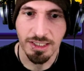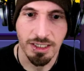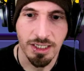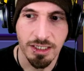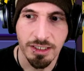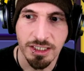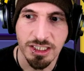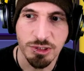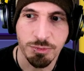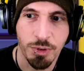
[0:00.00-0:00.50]

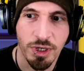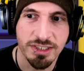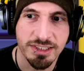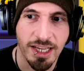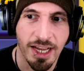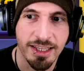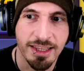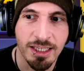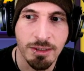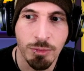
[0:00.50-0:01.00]

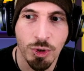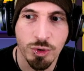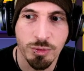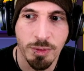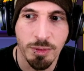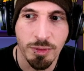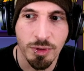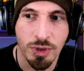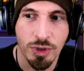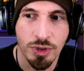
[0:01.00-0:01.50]
pricey. I think most
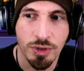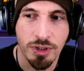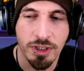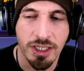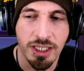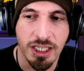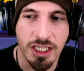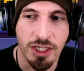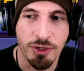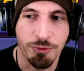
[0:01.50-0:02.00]
people are,
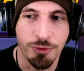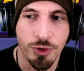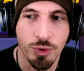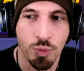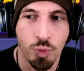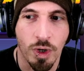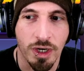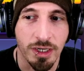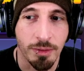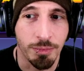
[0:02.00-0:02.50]
if you
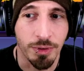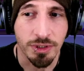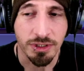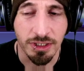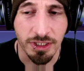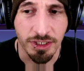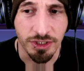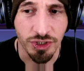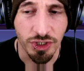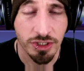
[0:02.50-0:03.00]
want to build an